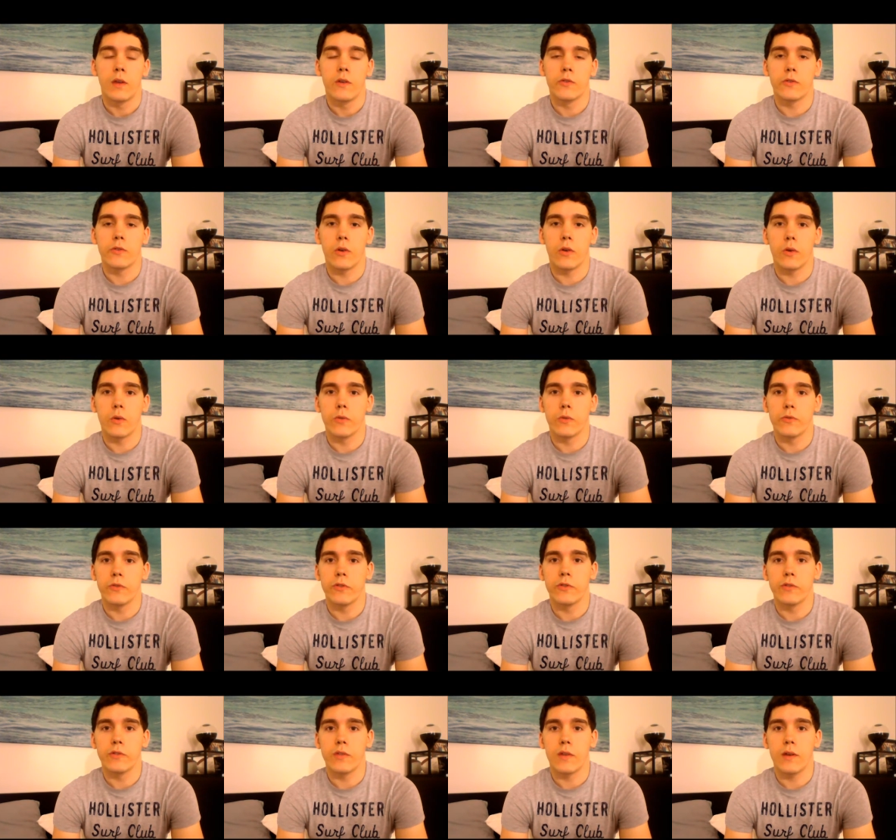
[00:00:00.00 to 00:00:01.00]
So
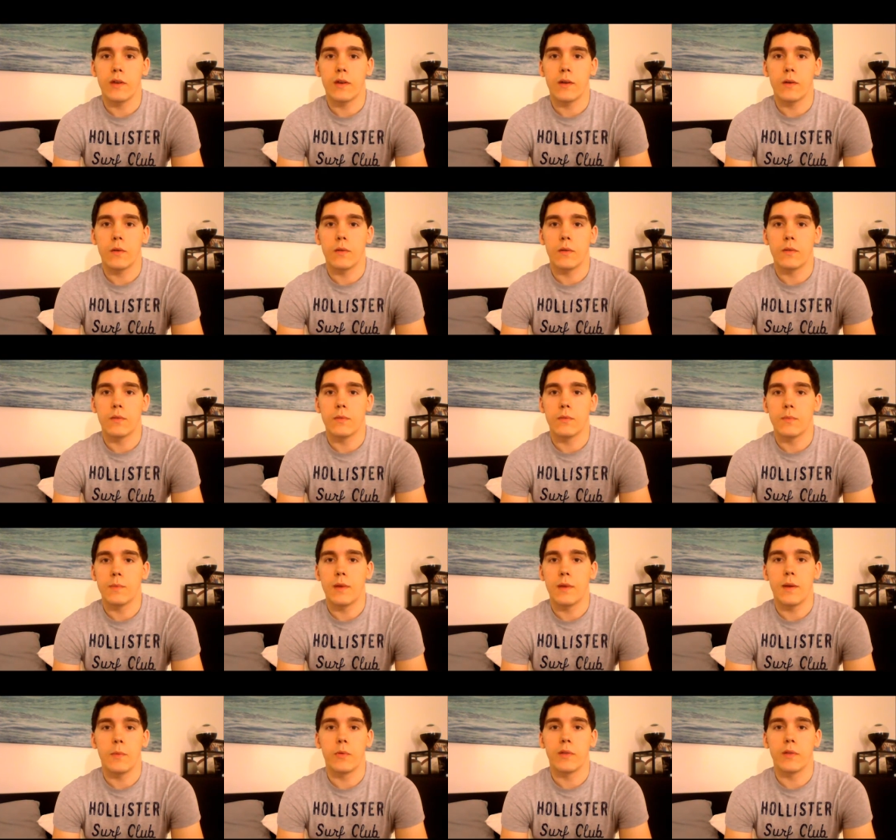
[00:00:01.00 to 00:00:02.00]
just to
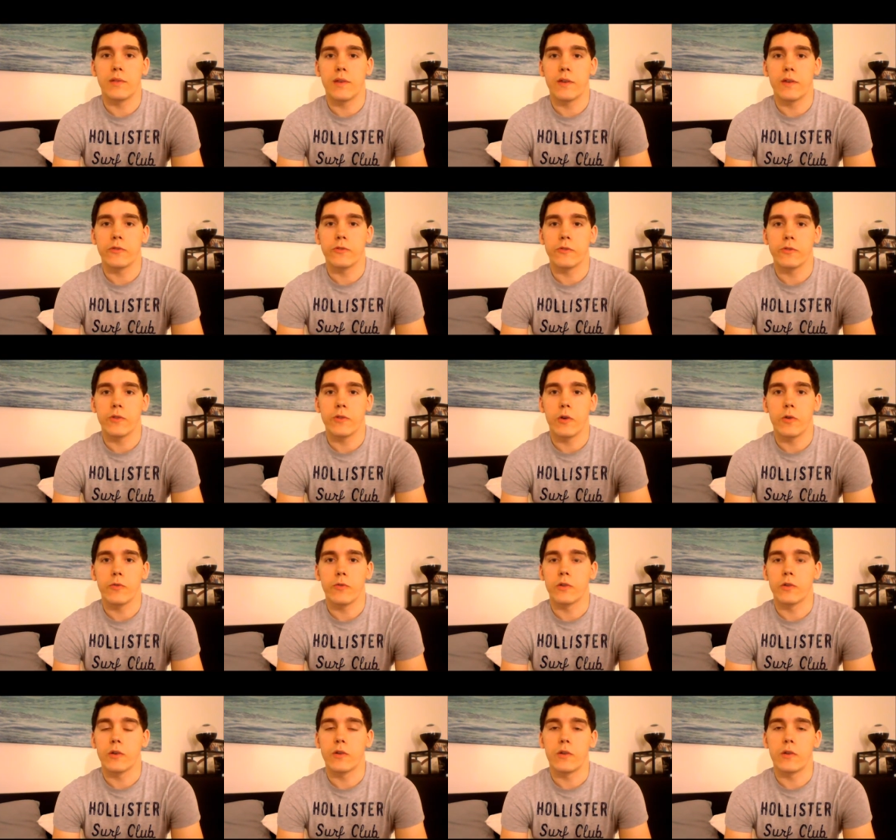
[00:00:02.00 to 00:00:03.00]
be able to test
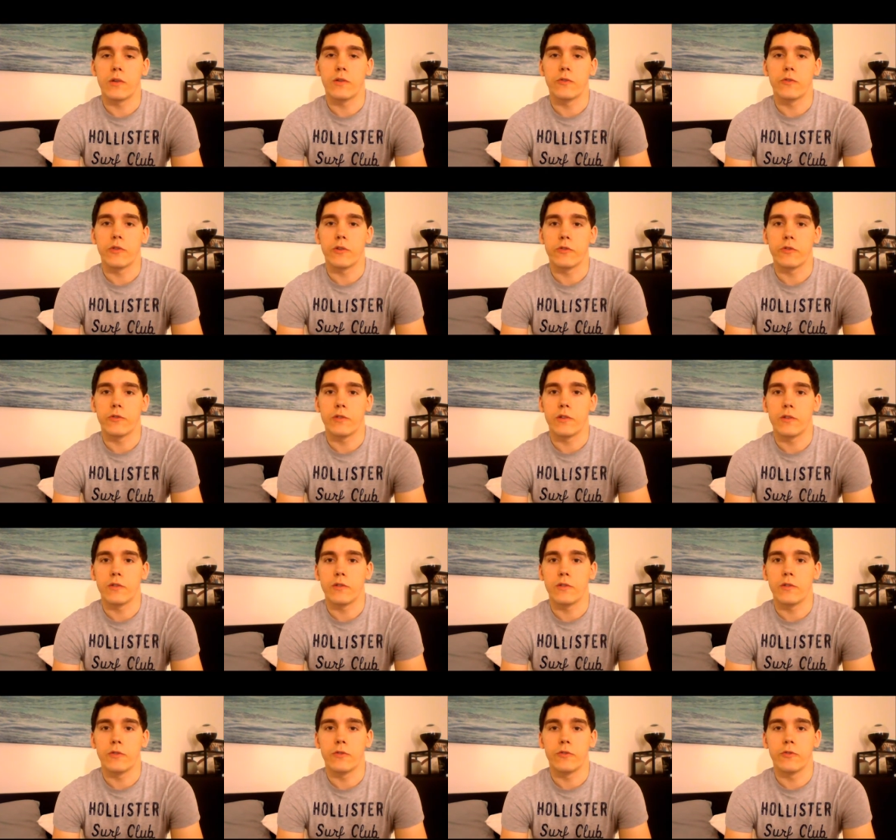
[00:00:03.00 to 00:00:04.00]
yourself or go to your
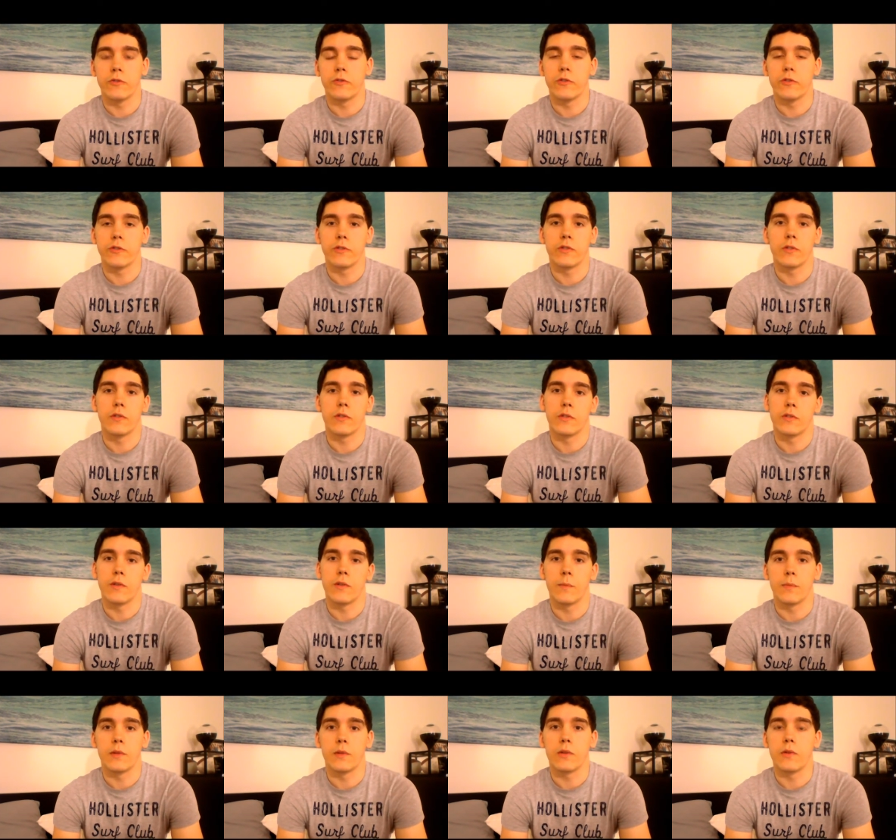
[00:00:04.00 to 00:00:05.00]
nutritionist, this is
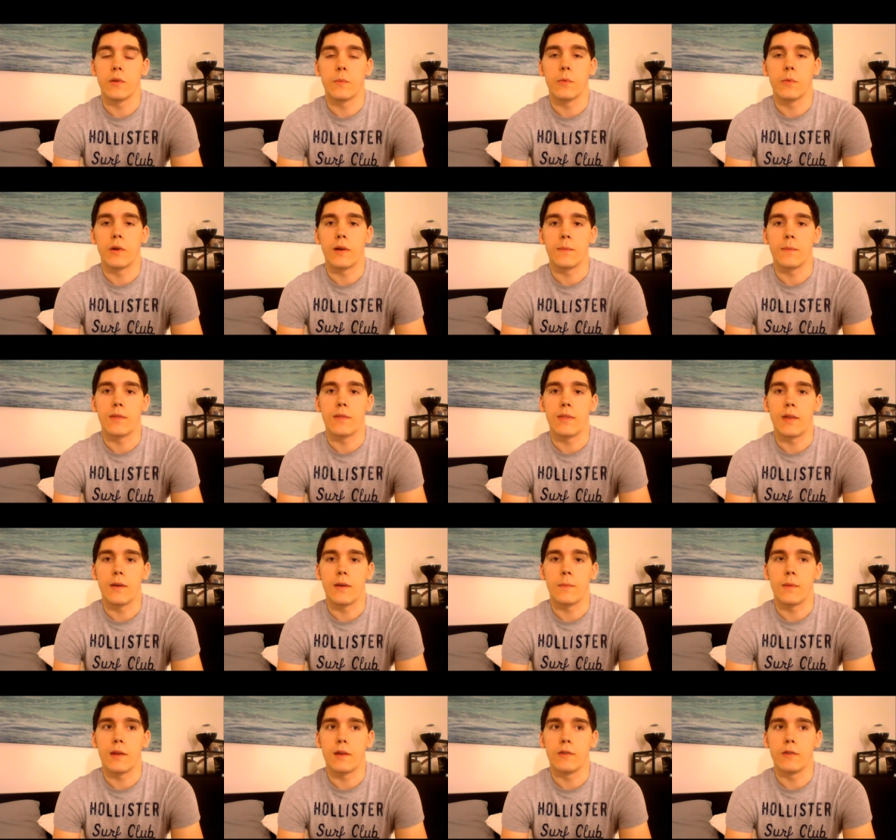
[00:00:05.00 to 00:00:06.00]
something you can bring up to
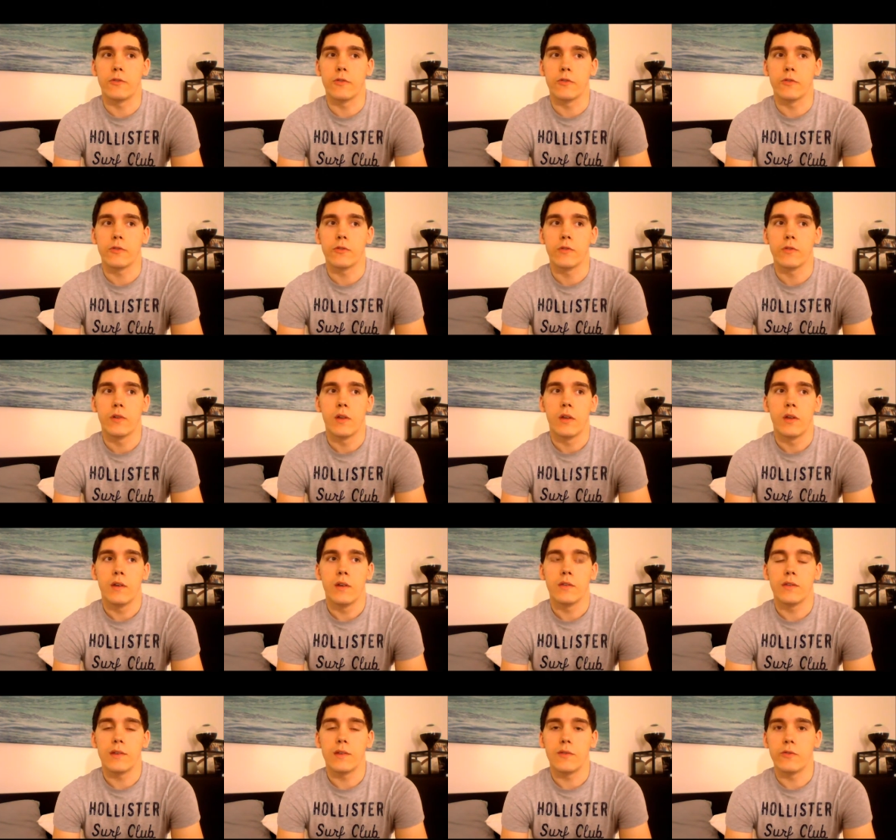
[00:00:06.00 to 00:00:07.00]
them and just
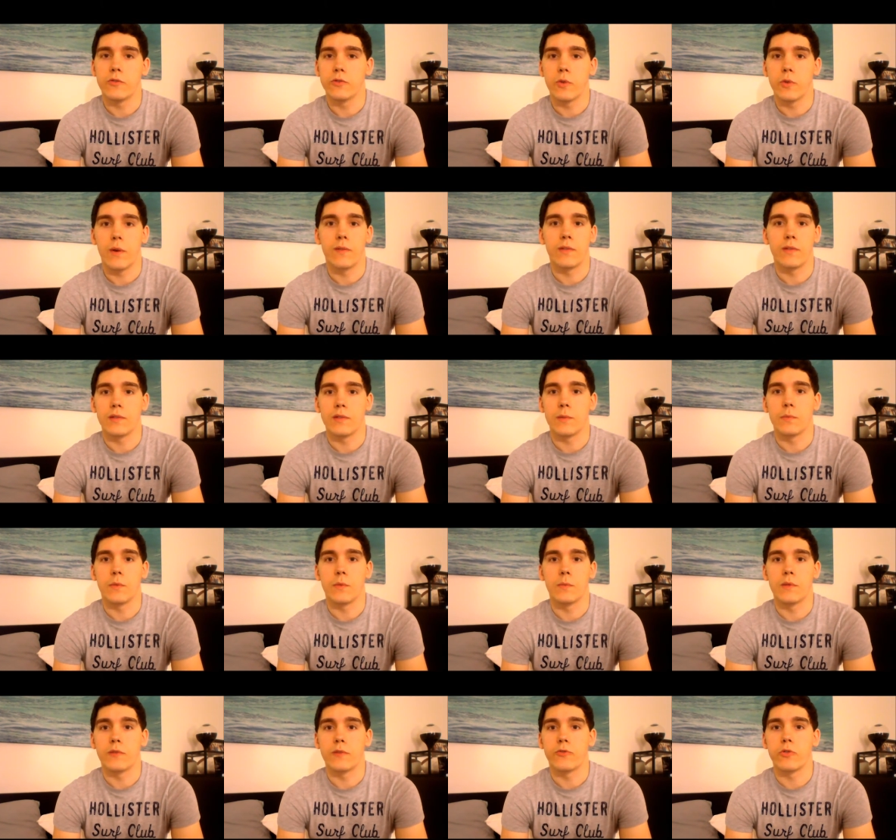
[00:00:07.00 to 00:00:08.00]
see if you still have these
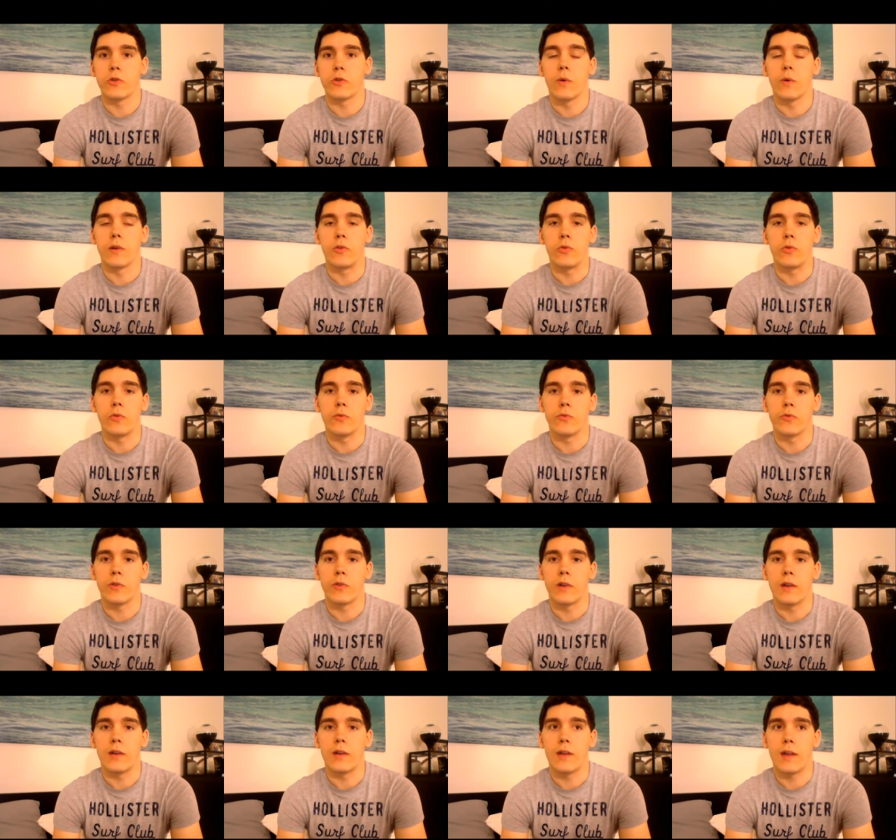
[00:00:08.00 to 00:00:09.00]
symptoms after going
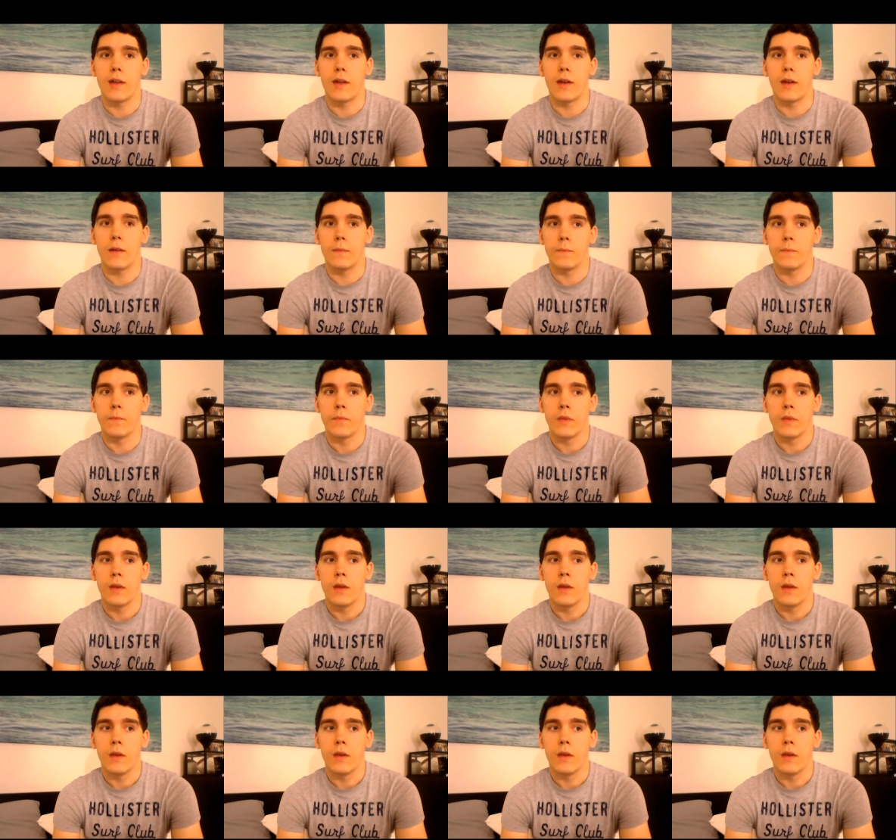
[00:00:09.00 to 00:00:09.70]
gluten-free. And